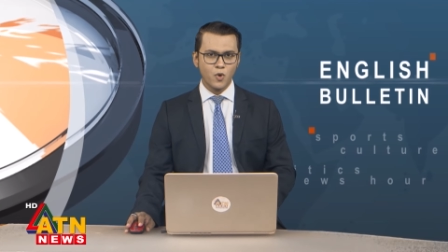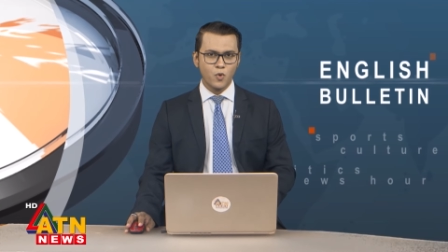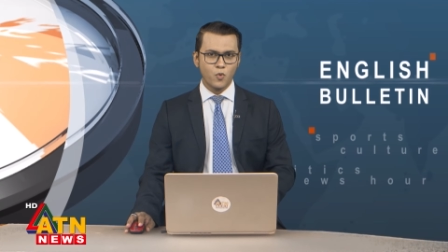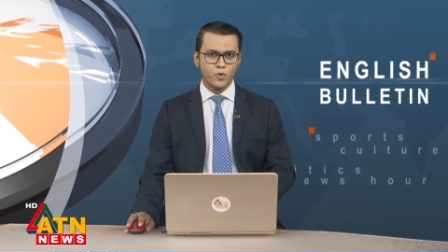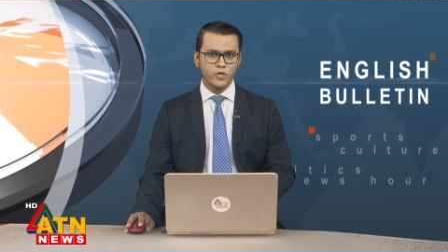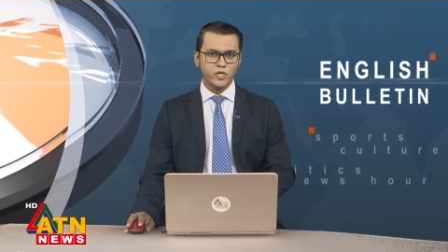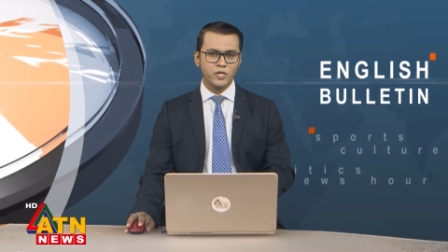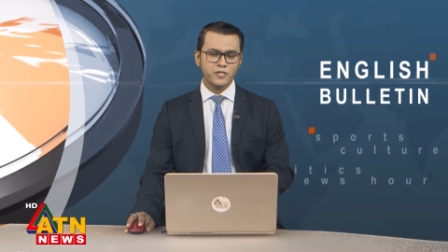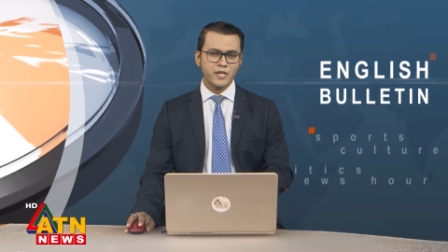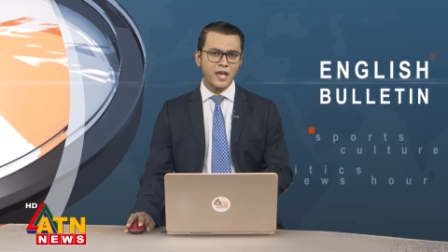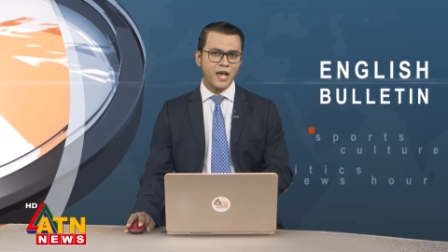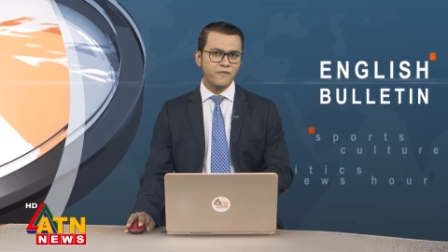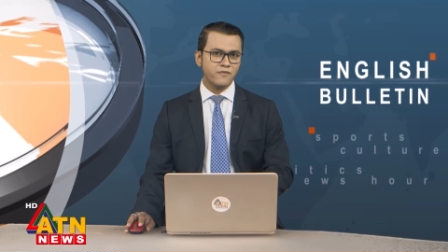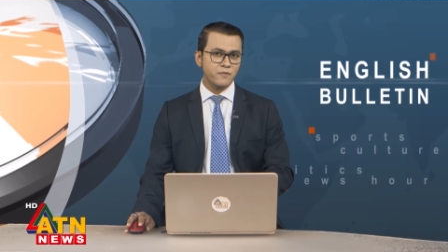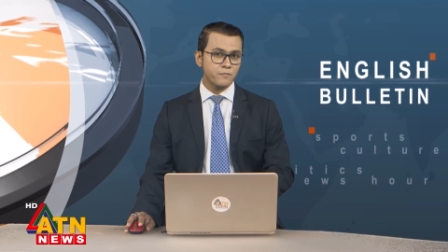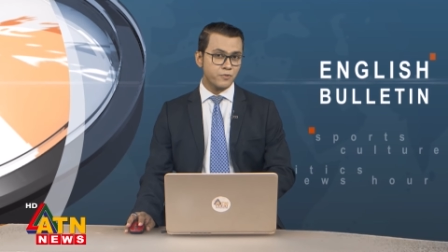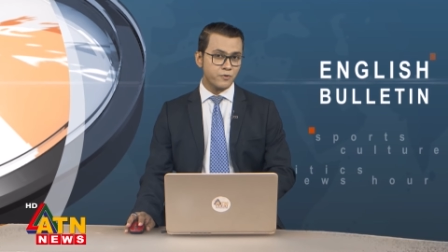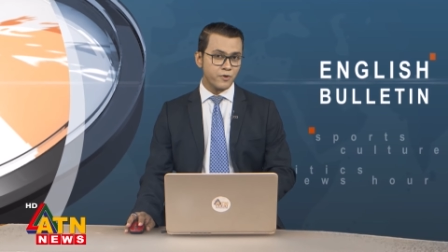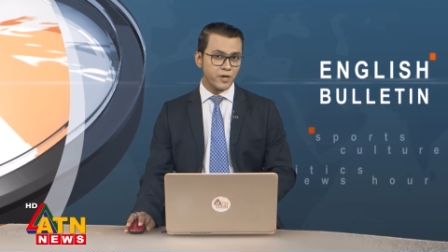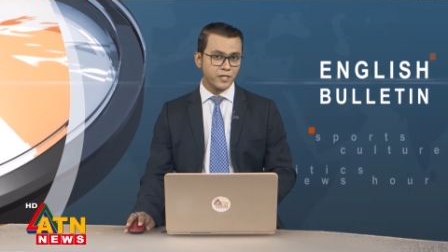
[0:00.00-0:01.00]
We just have
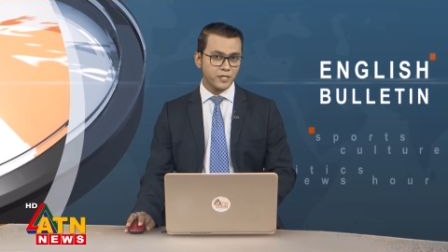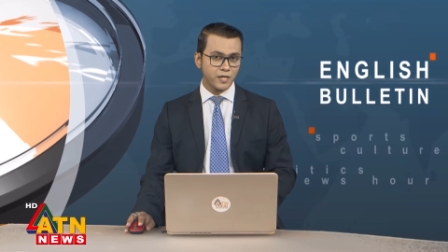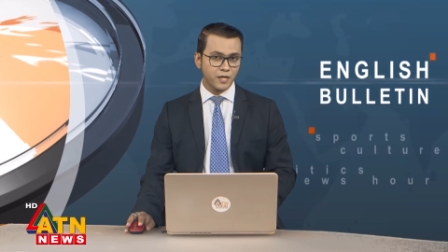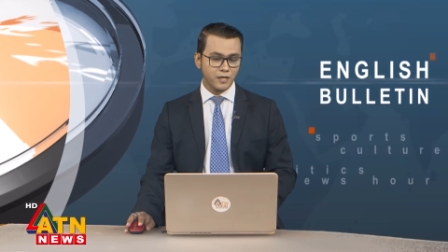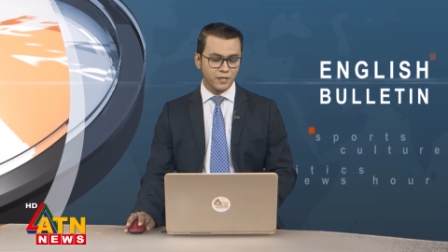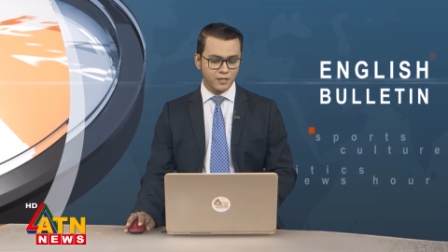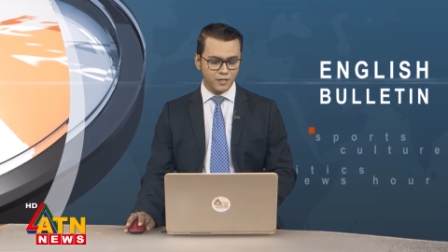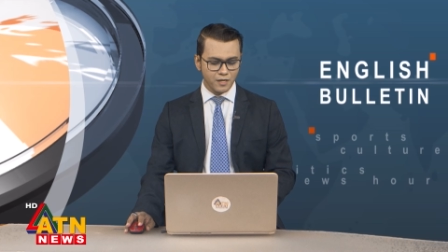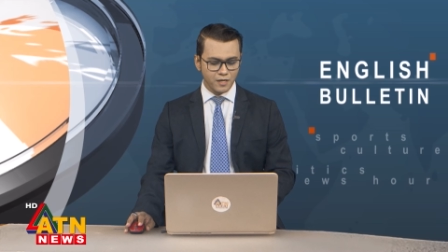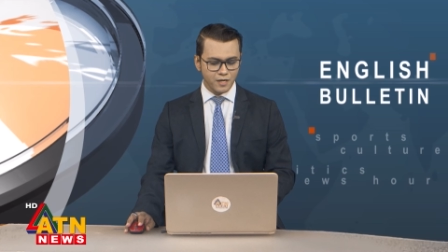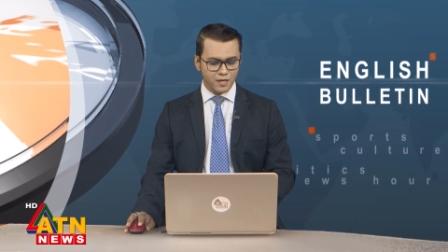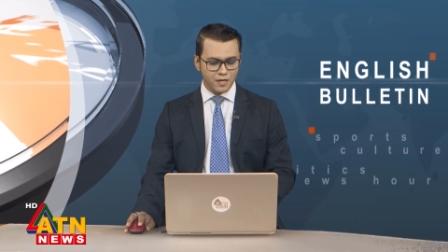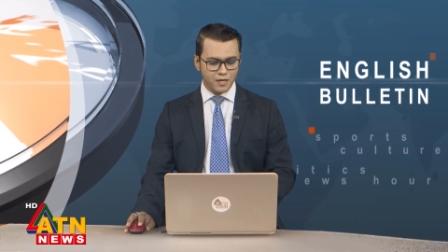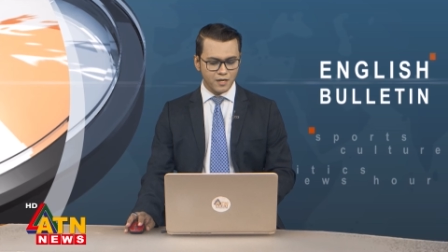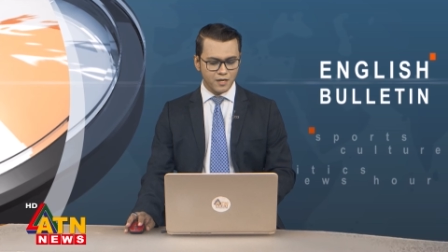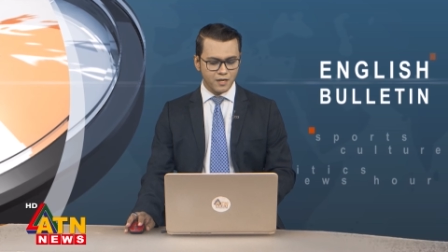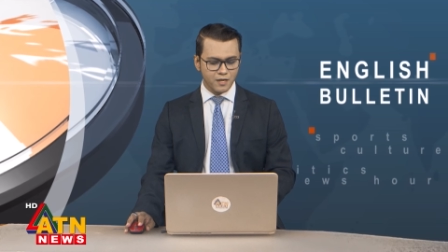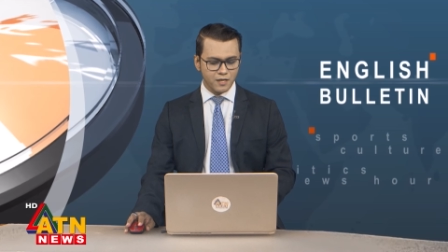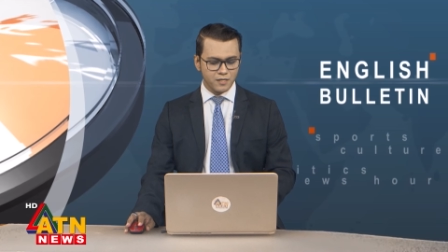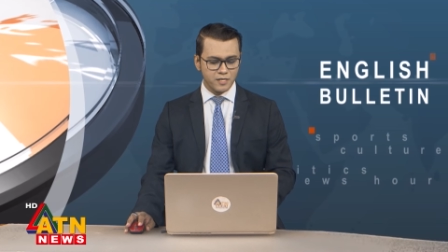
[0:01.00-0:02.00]
a breaking.
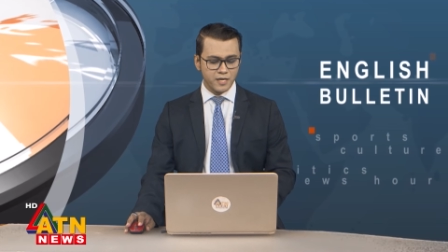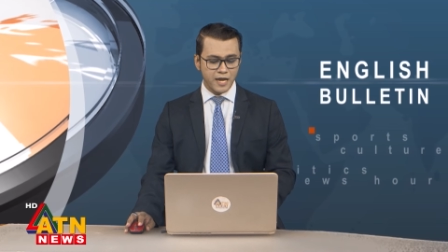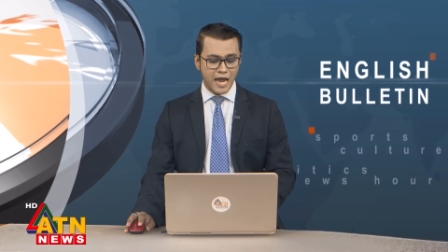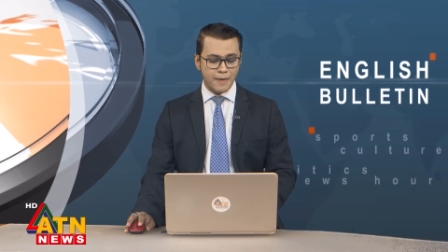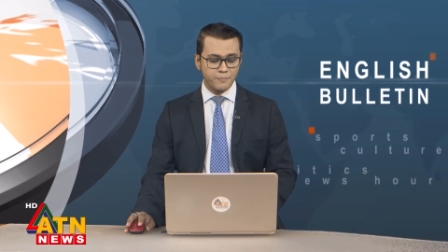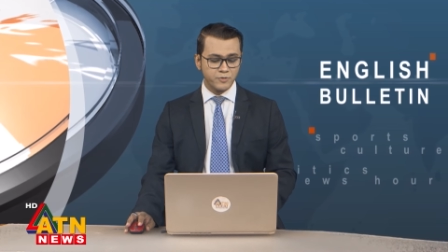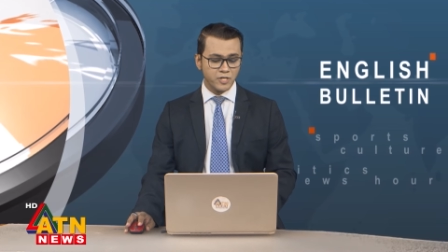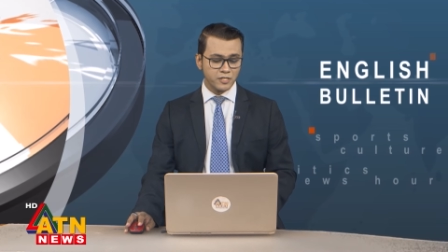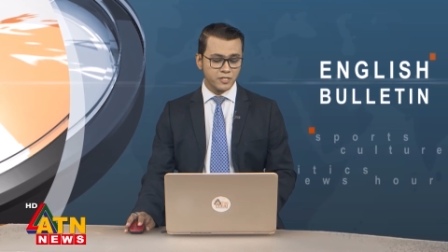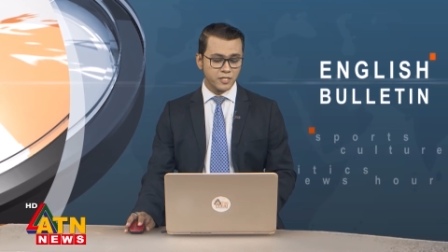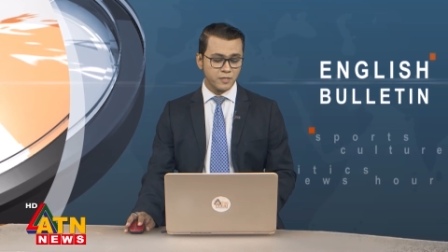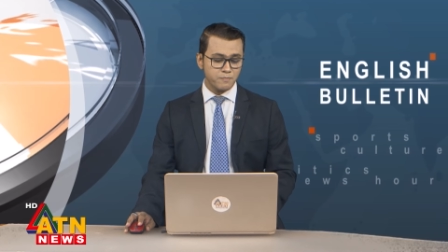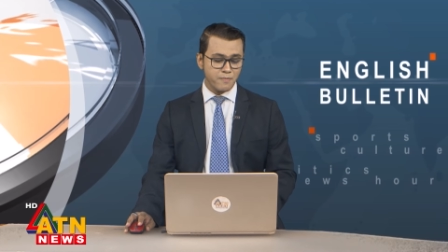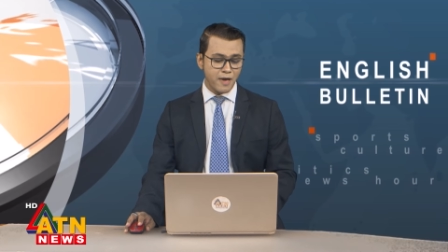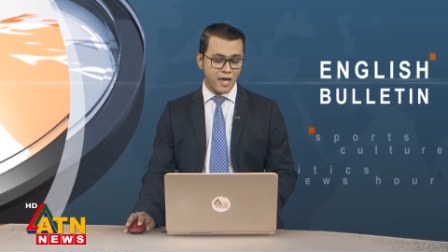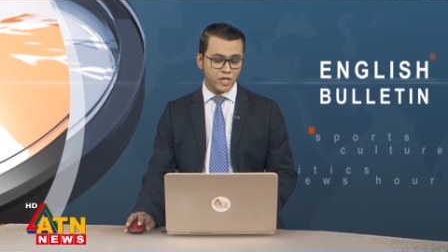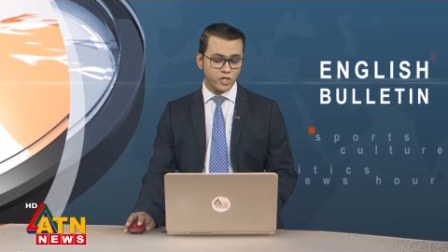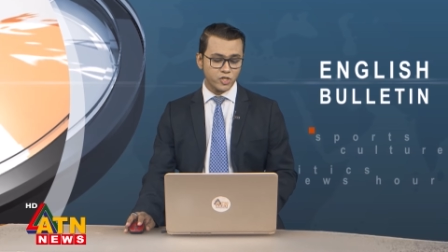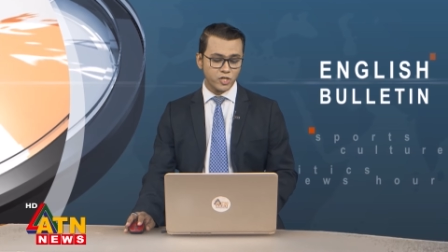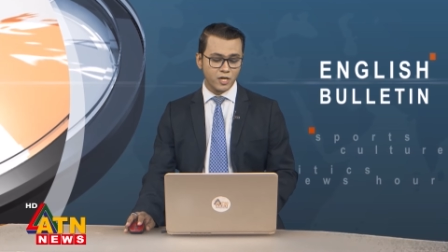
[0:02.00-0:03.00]
The abducted
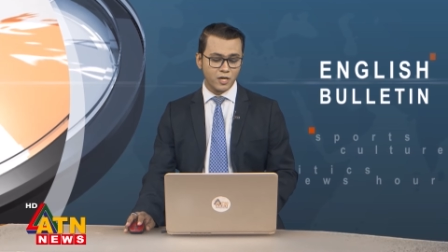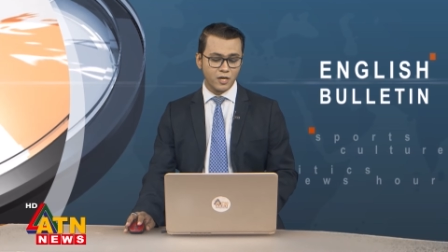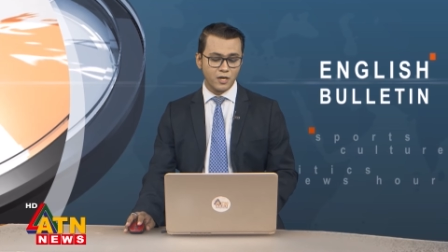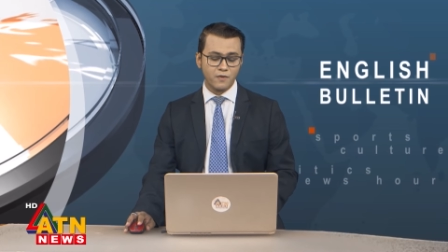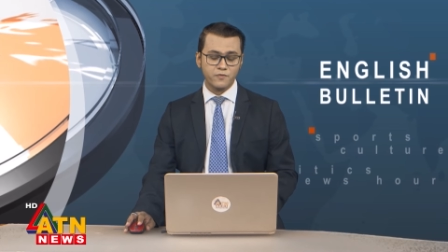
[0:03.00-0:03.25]
manager